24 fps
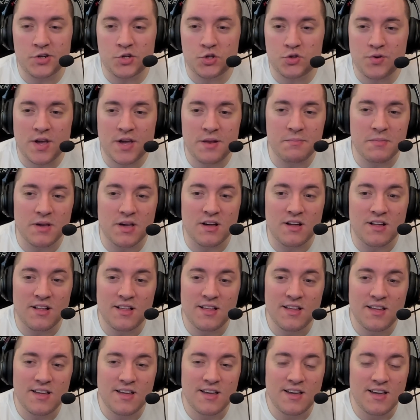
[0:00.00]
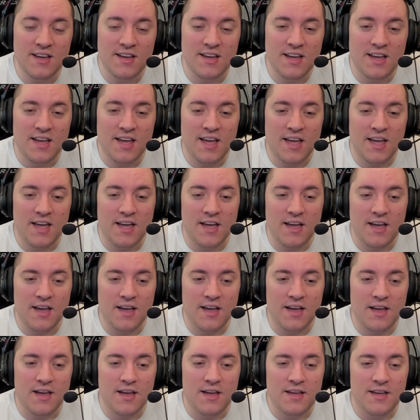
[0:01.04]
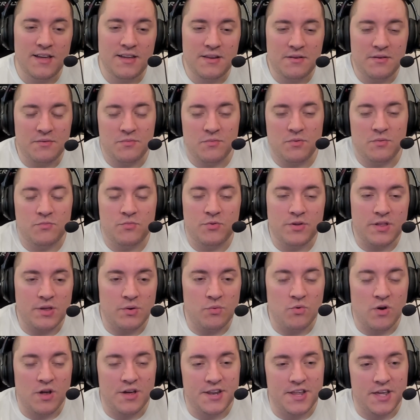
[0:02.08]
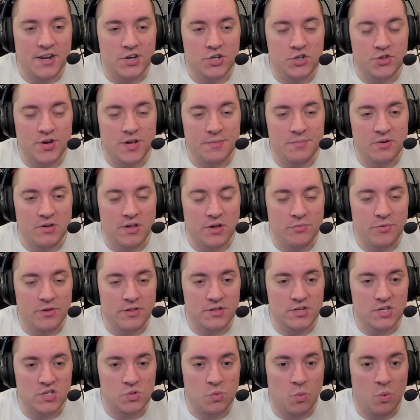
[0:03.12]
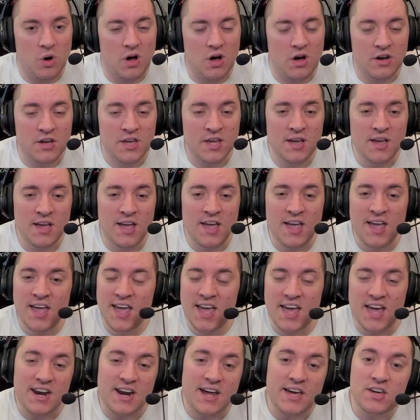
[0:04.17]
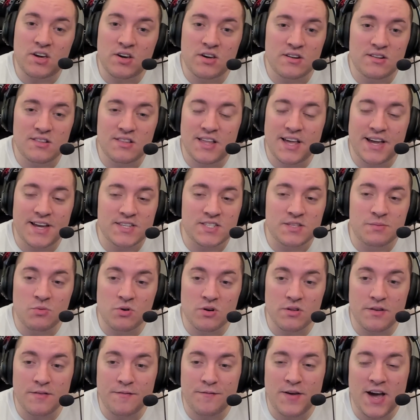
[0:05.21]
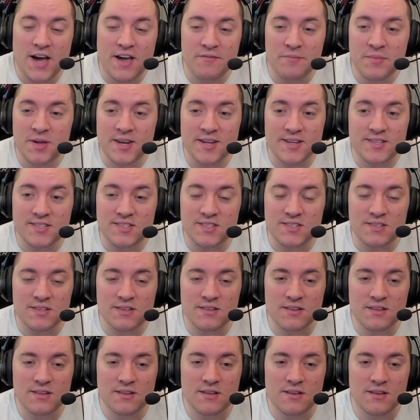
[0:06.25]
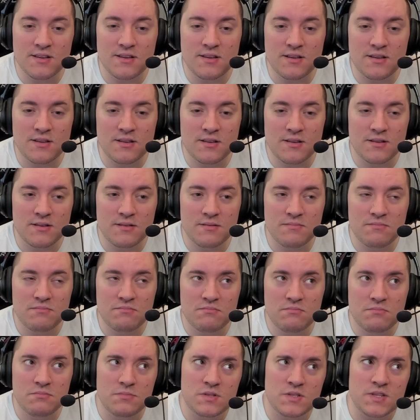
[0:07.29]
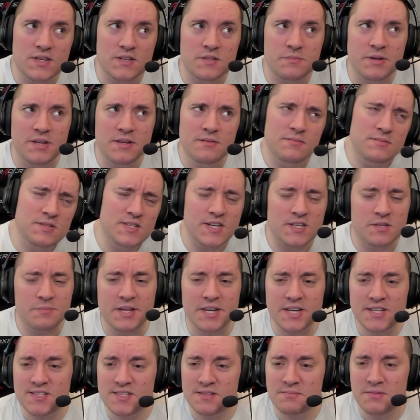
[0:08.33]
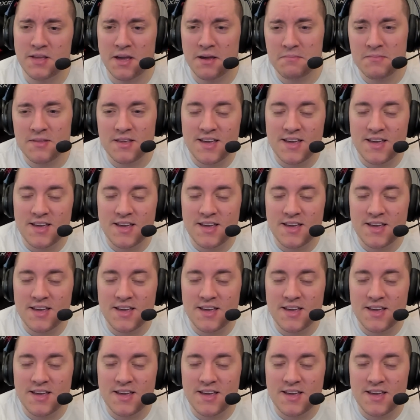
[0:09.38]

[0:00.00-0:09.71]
treadmill. I don't really run on a treadmill. I really just walk, and I couldn't last more than 5 minutes. 6 minutes. 6 minutes. Yeah.